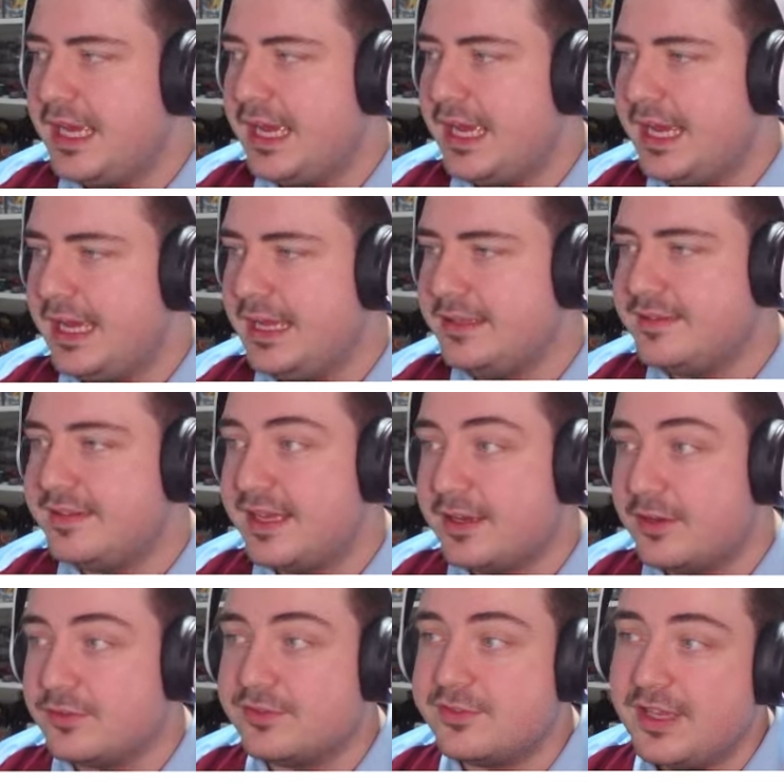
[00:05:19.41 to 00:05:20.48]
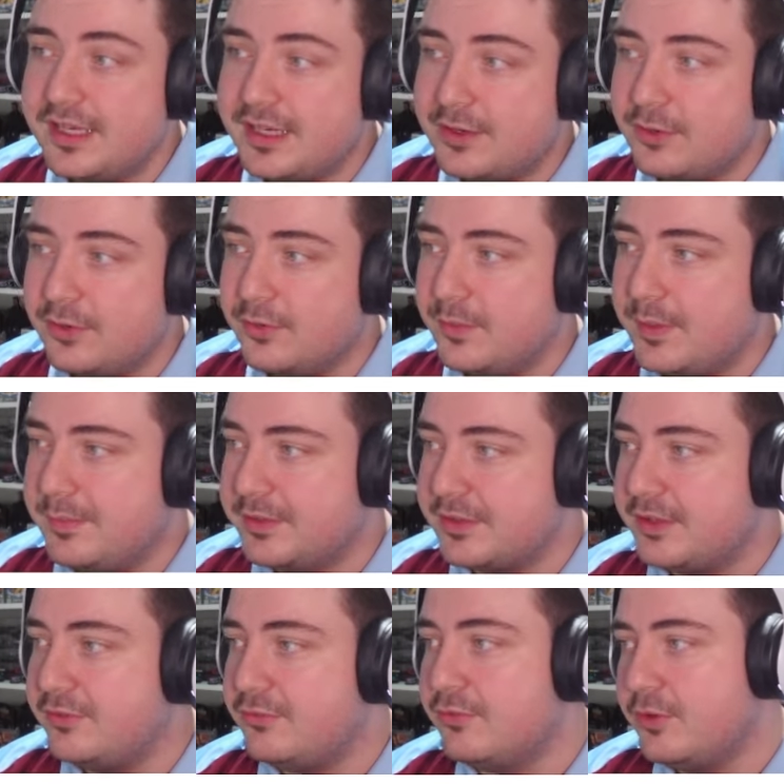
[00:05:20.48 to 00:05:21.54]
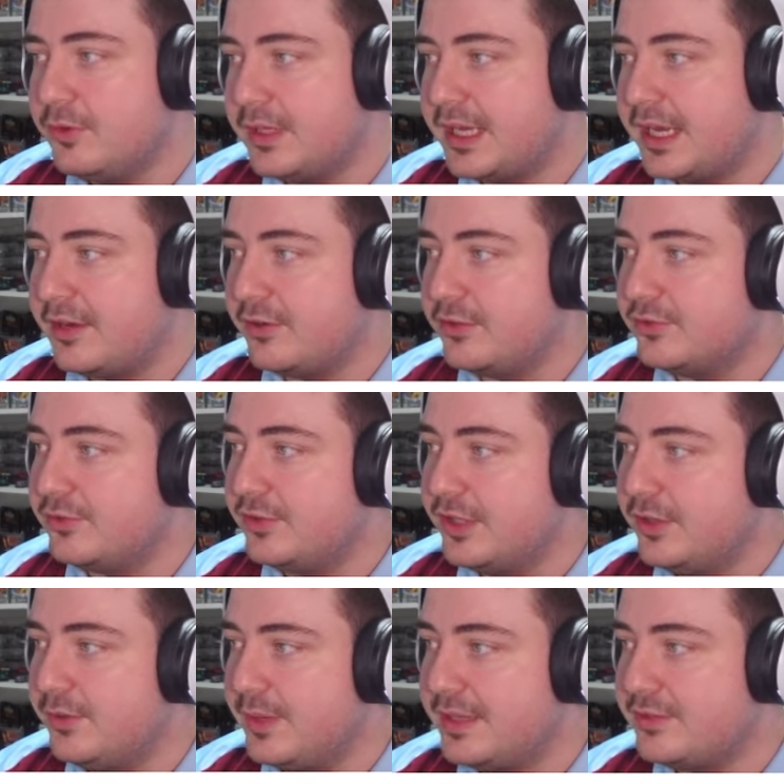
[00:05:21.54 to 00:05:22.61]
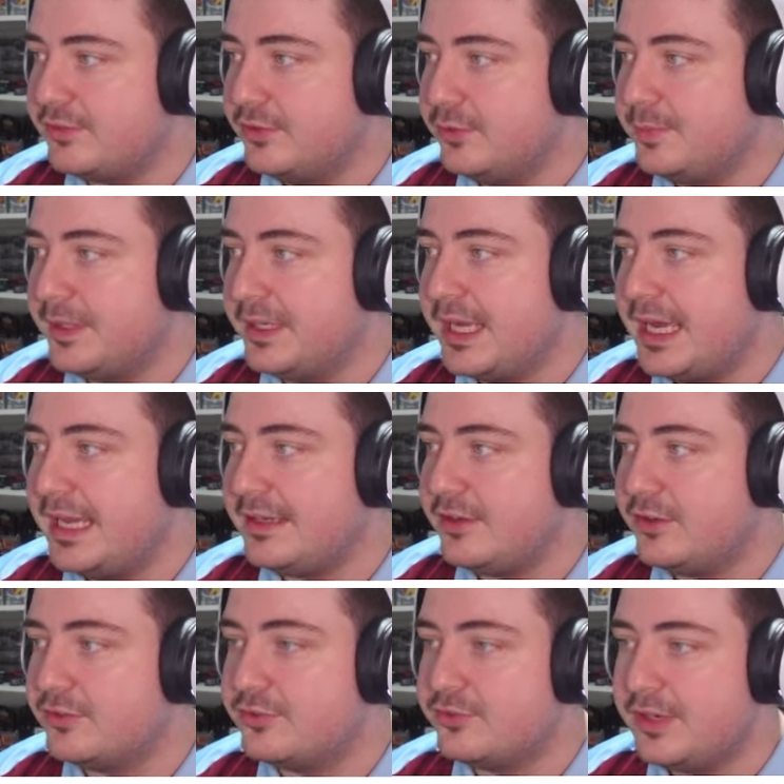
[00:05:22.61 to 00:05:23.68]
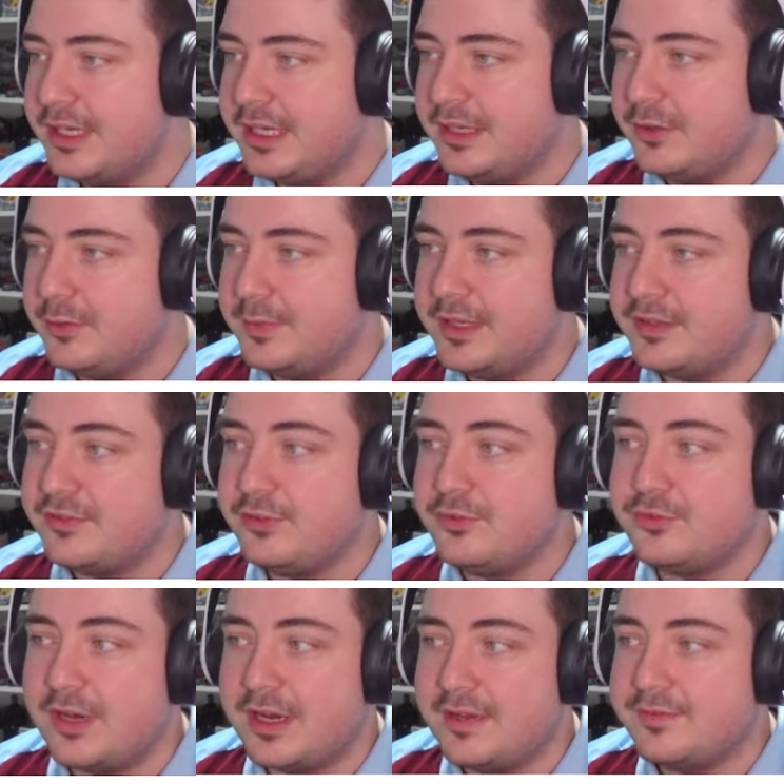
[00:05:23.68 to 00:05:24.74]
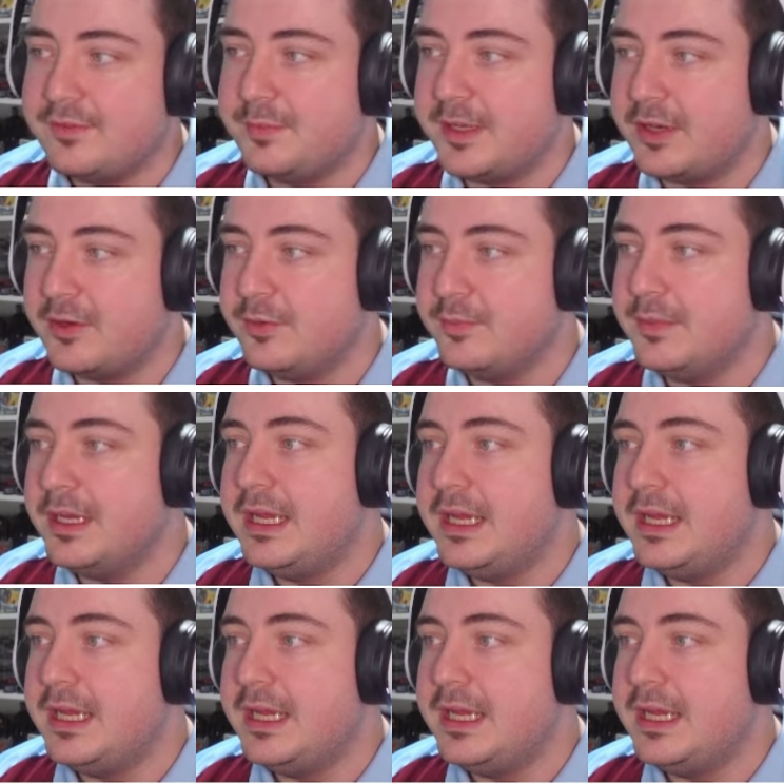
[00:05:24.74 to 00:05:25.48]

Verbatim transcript: uh, and take on centre court Wimbledon, Roland Garros, the U S Open and Australian Open as you strive to become